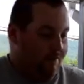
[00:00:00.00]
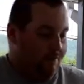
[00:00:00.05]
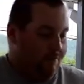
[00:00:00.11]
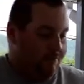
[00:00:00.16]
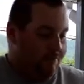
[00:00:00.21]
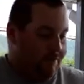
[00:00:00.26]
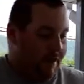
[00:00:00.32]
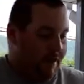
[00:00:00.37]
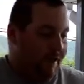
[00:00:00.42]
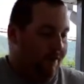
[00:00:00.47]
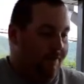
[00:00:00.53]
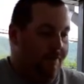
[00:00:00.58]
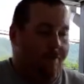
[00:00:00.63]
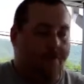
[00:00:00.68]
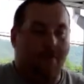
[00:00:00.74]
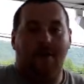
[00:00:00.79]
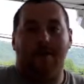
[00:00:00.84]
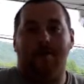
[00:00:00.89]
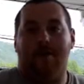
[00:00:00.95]
set it in
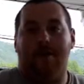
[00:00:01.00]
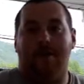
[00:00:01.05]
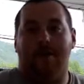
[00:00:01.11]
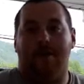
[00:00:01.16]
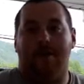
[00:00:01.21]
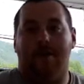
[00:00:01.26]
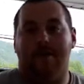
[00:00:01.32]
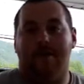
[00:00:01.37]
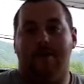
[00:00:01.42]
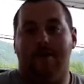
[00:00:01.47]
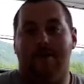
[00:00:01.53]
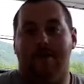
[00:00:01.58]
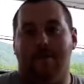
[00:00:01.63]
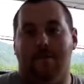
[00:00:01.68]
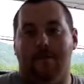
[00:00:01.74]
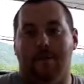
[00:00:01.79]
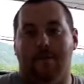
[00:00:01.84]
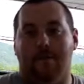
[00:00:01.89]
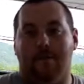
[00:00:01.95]
front of me
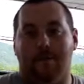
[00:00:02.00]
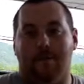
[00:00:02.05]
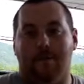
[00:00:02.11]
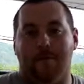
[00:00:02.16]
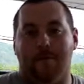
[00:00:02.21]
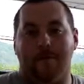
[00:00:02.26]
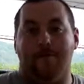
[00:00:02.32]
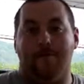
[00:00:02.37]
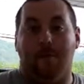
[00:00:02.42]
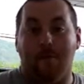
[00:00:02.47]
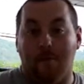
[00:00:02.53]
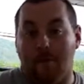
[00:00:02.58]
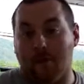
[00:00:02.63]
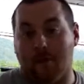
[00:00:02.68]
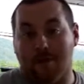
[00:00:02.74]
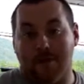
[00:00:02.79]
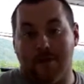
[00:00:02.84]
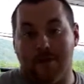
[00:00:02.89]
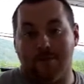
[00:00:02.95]
a few months before
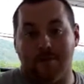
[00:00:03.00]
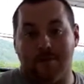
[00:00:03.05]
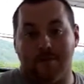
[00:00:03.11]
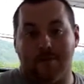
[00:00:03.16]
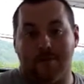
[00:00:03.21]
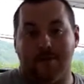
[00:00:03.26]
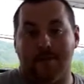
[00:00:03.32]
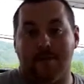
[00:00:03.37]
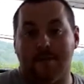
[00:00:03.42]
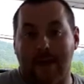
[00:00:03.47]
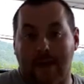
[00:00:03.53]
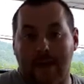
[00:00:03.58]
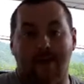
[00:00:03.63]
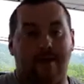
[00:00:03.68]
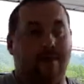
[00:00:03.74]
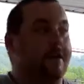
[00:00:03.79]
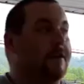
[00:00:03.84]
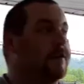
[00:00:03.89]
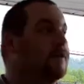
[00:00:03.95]
Christmas, just
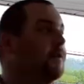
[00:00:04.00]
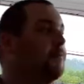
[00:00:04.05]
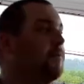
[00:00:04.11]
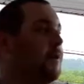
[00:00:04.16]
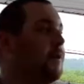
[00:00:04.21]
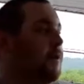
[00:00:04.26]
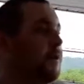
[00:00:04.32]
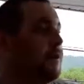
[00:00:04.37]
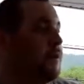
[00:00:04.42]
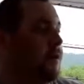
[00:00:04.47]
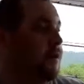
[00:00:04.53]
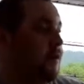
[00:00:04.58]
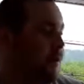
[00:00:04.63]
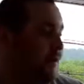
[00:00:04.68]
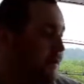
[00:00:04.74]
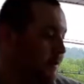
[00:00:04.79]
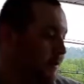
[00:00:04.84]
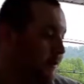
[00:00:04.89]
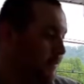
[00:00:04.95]
tantalizing me.
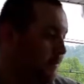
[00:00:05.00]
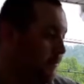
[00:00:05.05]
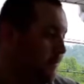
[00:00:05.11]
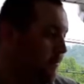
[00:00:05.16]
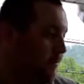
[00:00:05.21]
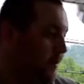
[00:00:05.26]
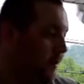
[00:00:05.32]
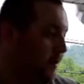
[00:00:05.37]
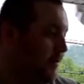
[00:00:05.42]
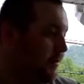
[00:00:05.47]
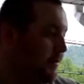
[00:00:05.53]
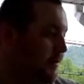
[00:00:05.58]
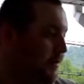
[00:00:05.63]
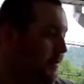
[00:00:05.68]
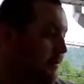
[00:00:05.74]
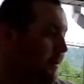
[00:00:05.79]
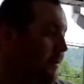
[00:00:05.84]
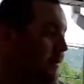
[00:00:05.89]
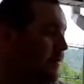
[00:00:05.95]
But I mean,
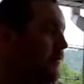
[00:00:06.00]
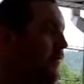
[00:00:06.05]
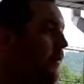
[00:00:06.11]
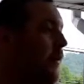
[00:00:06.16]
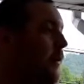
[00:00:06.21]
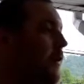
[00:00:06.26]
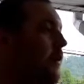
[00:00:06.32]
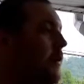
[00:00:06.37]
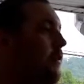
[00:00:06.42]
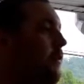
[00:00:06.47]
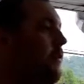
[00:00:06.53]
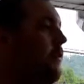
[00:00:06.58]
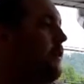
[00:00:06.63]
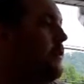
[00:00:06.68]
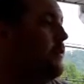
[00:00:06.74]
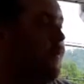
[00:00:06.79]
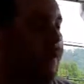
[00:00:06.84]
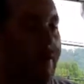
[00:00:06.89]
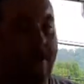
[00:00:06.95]
still, it was a
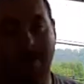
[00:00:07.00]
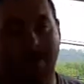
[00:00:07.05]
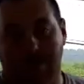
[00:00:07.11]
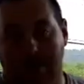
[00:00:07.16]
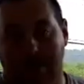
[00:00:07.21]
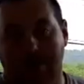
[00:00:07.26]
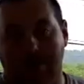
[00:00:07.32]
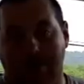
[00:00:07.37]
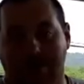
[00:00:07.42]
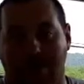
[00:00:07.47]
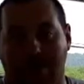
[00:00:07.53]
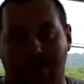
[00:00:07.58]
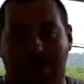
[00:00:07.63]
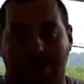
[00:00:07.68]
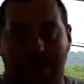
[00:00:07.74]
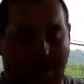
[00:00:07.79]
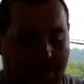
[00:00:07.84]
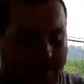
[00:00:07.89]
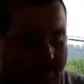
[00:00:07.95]
very
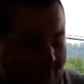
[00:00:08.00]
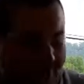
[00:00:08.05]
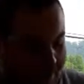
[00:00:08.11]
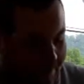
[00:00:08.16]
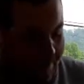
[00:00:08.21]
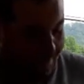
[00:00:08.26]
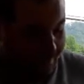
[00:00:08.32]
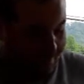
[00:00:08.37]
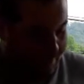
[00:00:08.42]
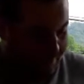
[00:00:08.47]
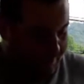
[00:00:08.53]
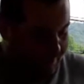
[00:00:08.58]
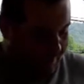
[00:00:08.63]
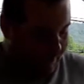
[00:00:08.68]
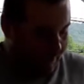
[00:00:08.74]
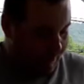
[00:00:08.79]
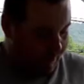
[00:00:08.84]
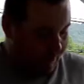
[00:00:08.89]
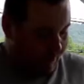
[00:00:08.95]
good gift.
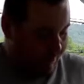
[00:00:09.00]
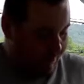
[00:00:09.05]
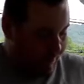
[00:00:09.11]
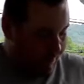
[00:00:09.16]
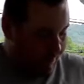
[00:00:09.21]
So,